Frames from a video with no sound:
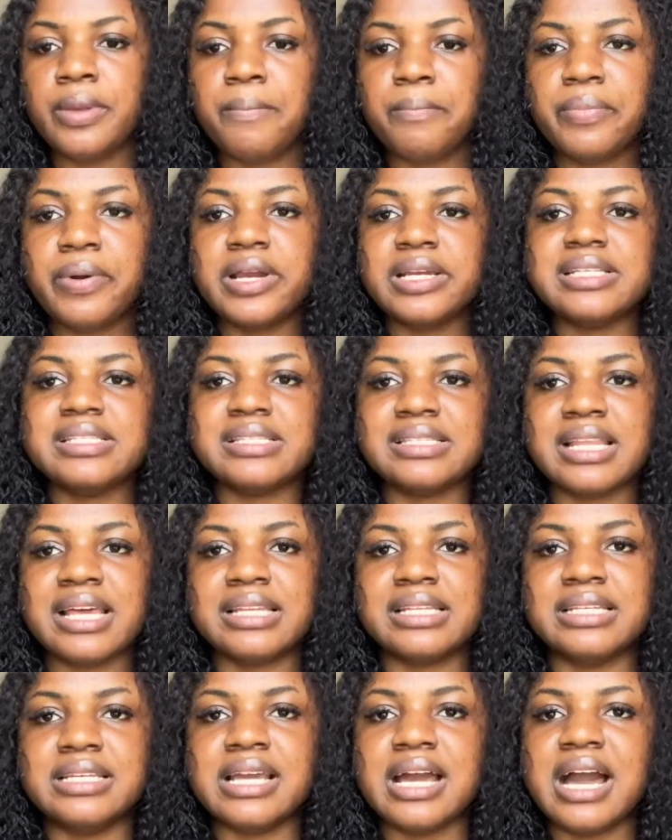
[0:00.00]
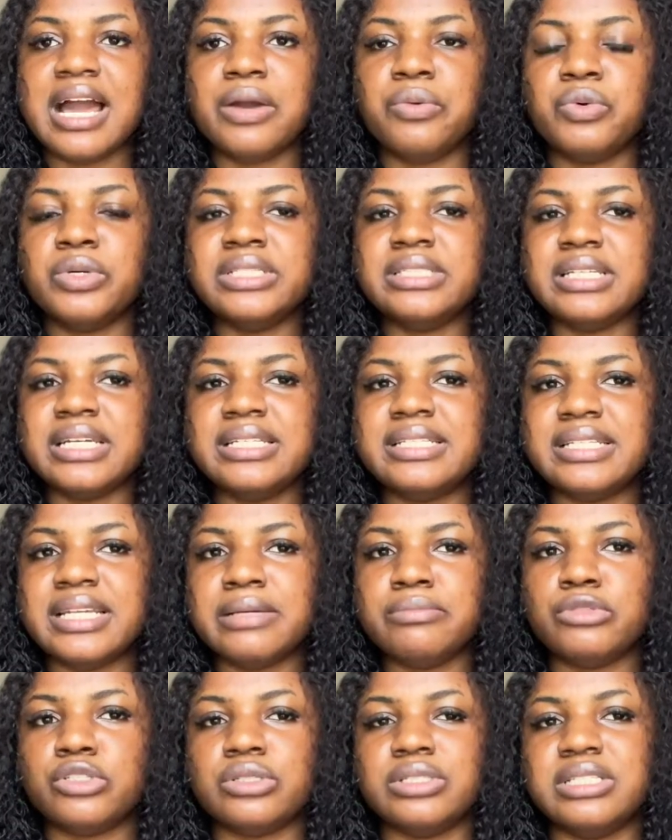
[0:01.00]
Personally, I wanted
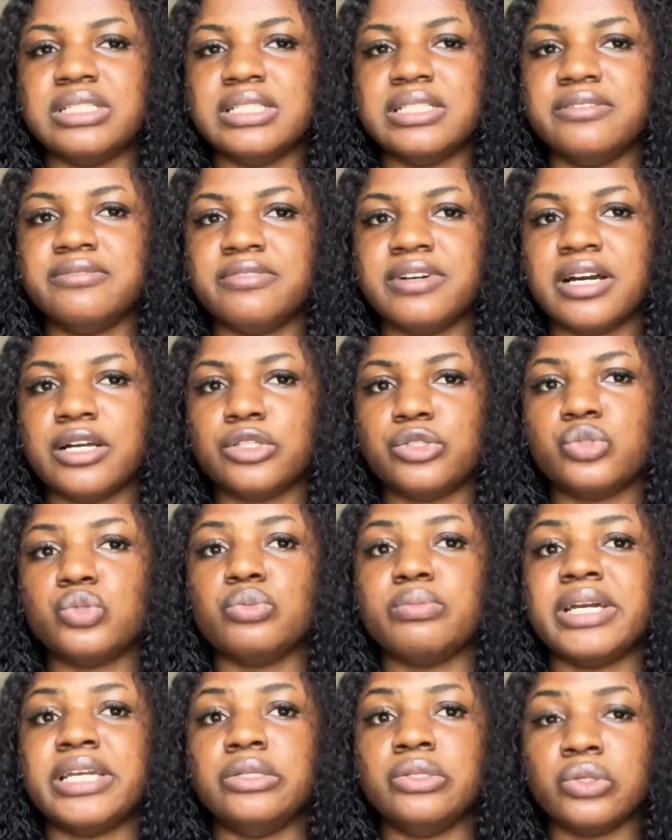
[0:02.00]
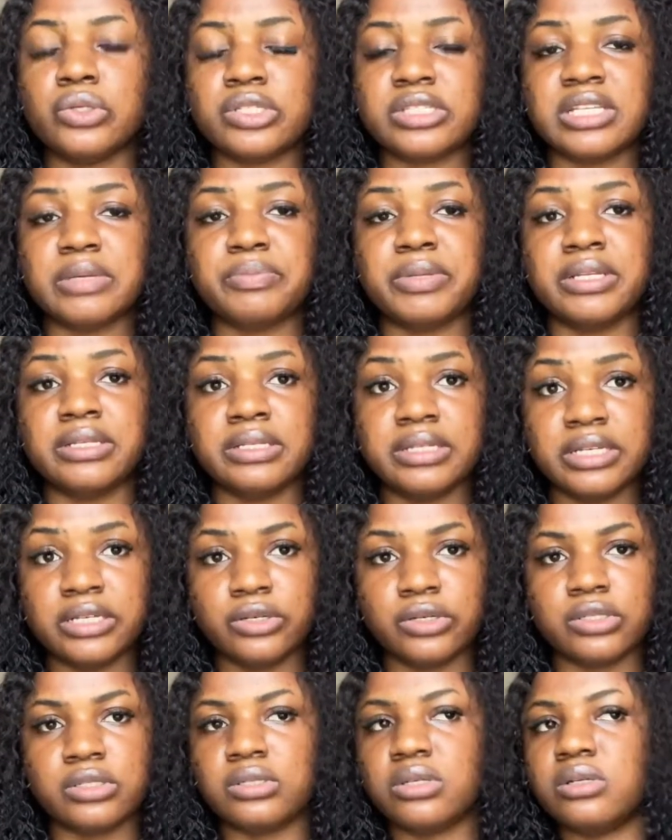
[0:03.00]
them to deliver to my doorstep in
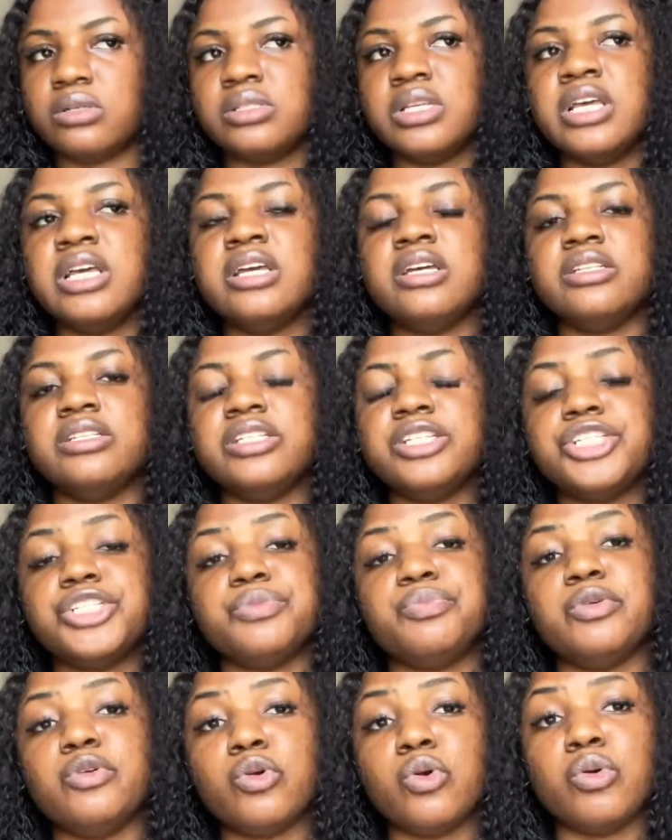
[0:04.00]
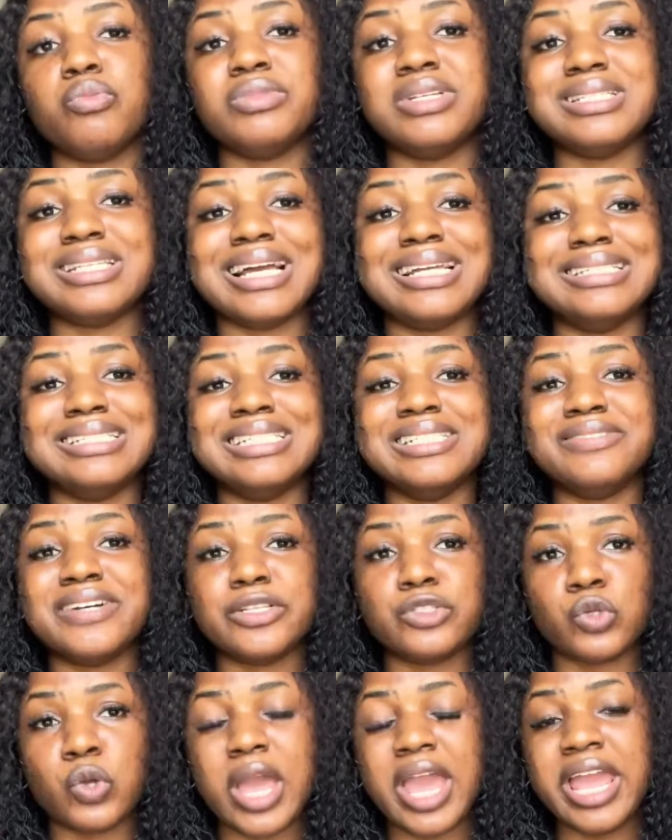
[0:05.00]
Lagos, because these shipping companies can deliver
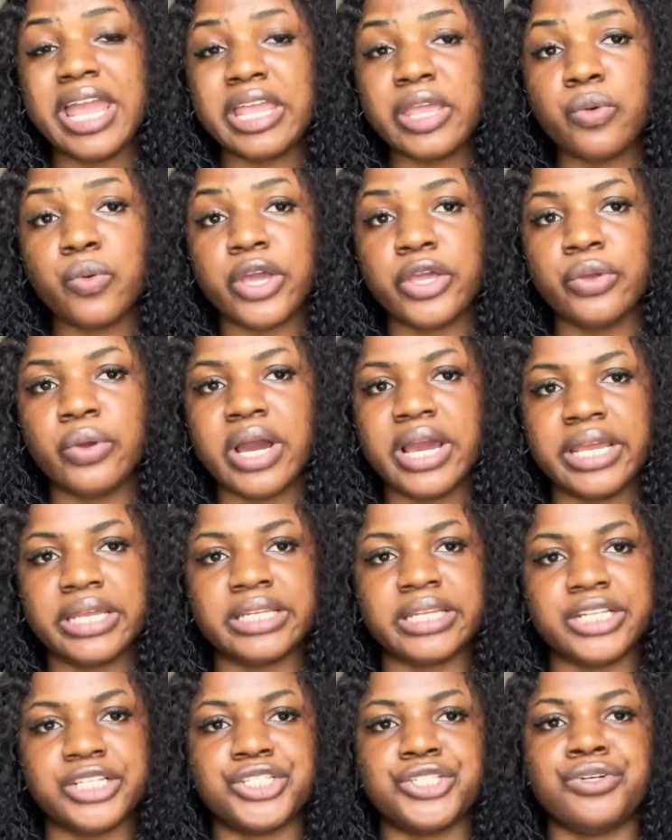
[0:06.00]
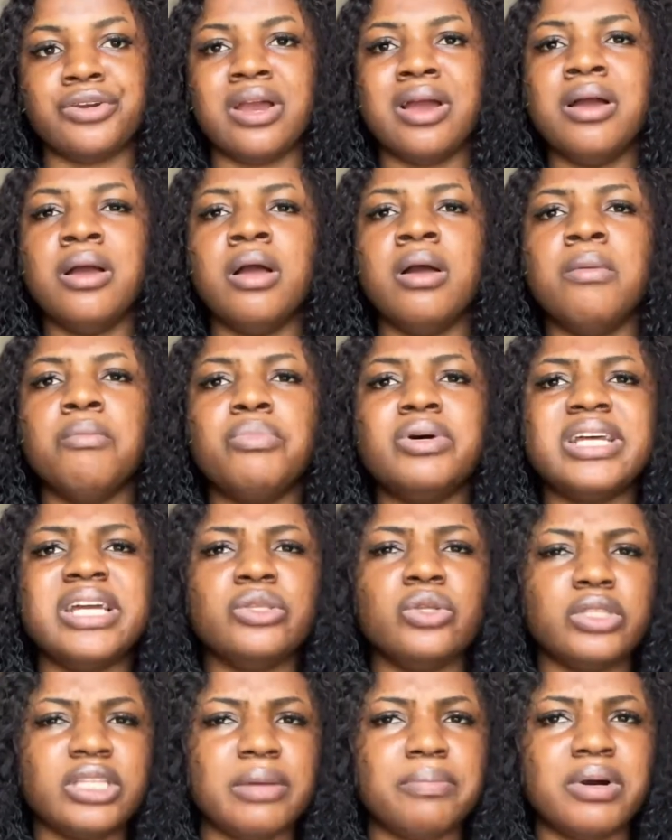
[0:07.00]
to anywhere you are in Nigeria. But I
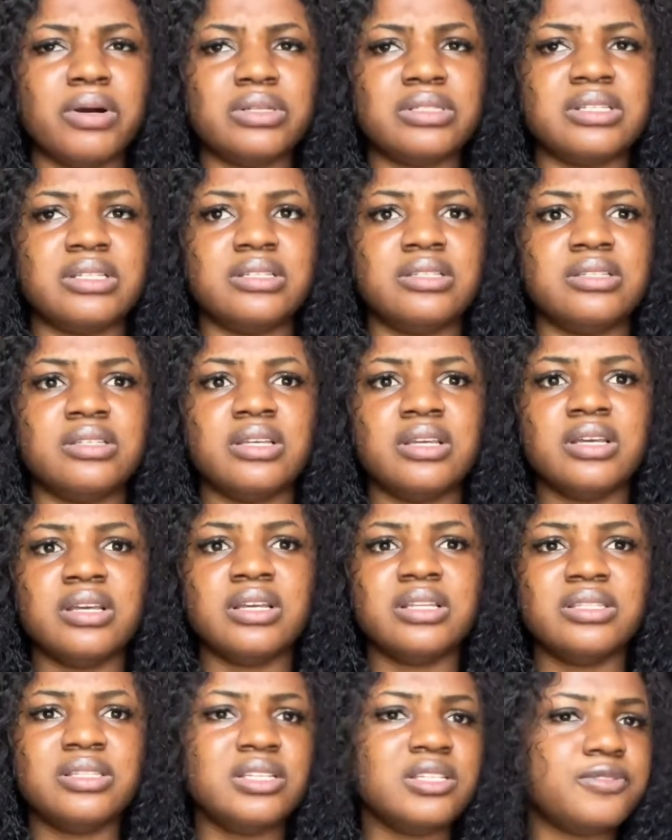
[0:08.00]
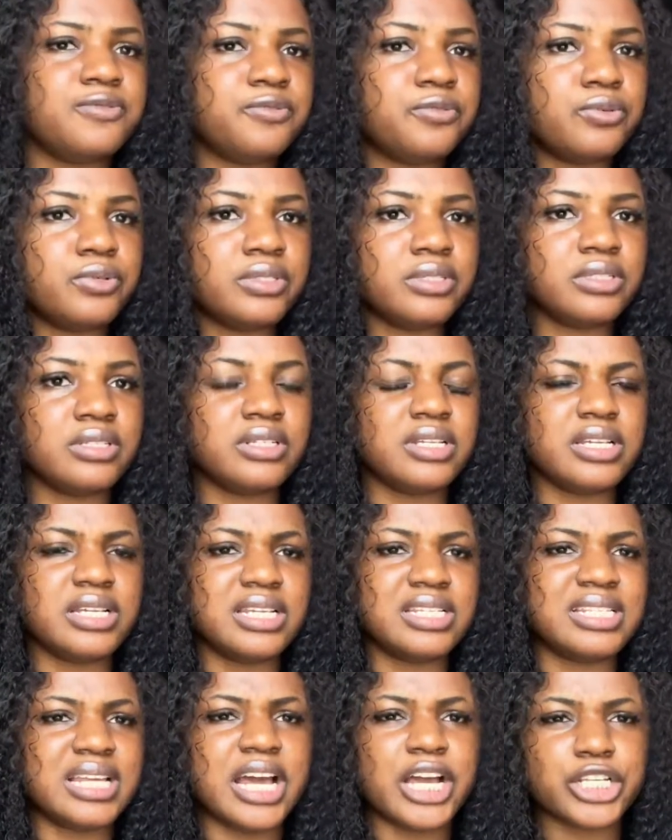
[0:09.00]
thought about it. This phone
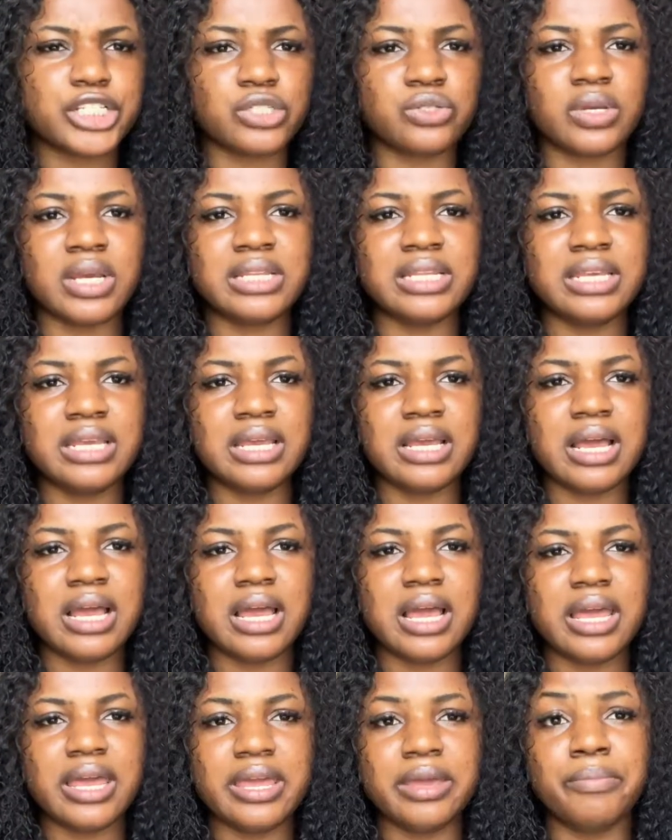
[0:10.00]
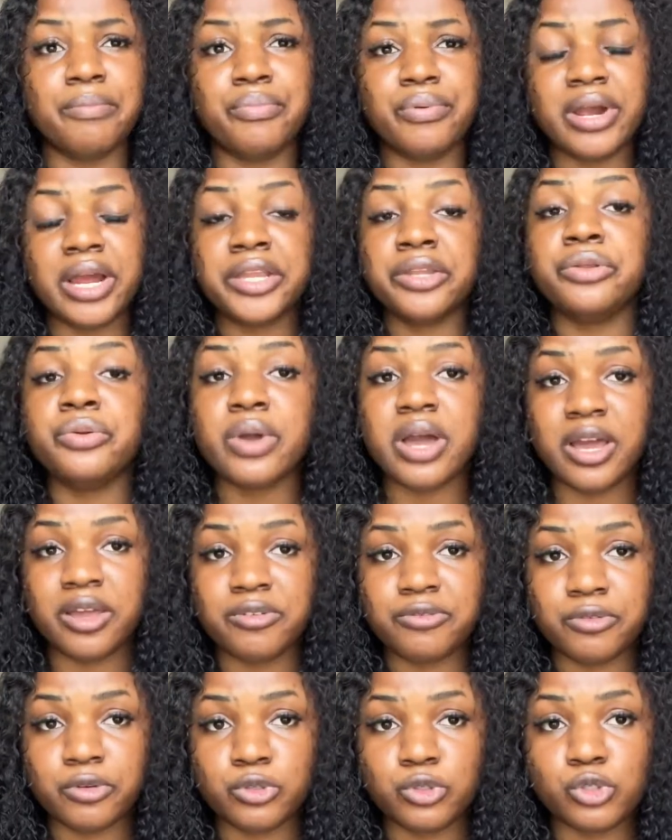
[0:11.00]
is actually a brand new
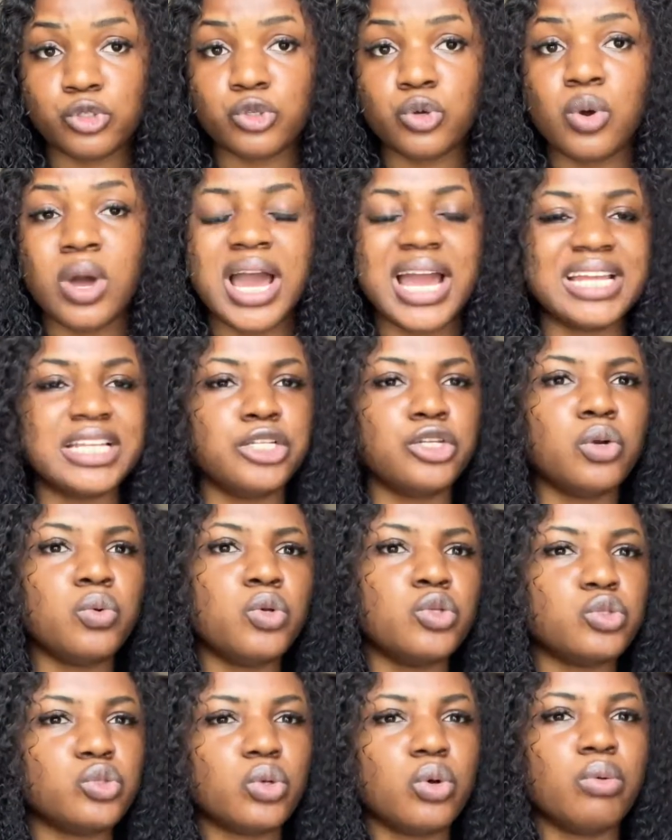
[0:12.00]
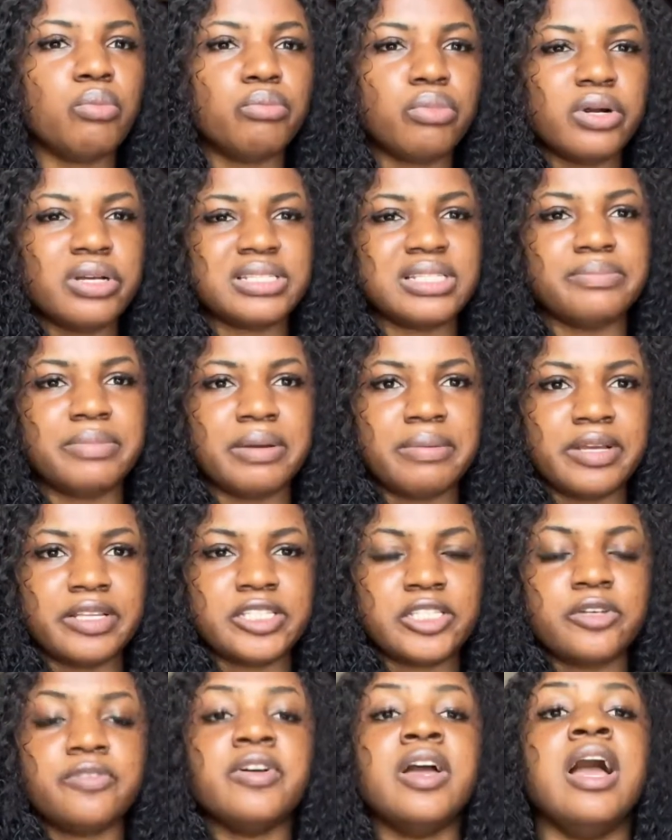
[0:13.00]
iPhone, so I did not want to unbox it by
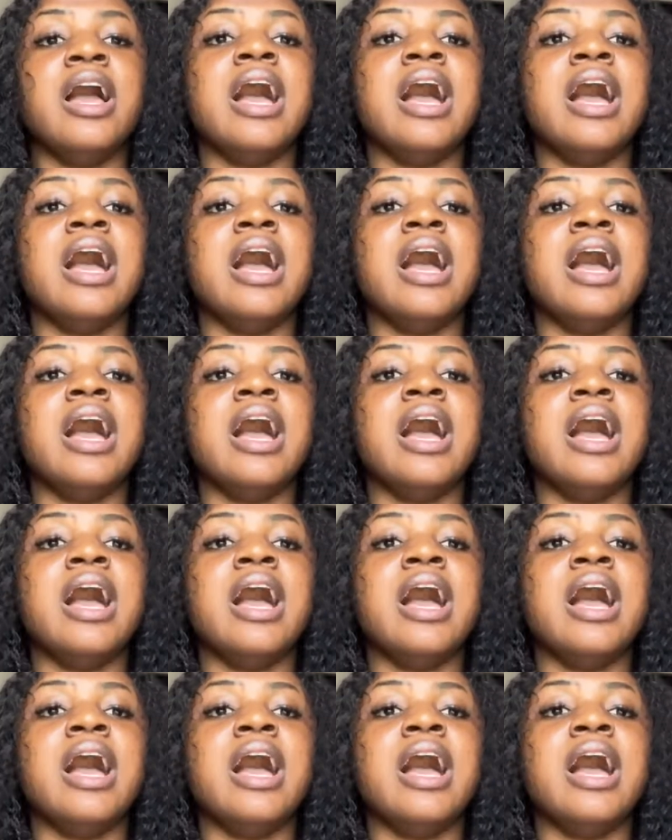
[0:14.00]
myself.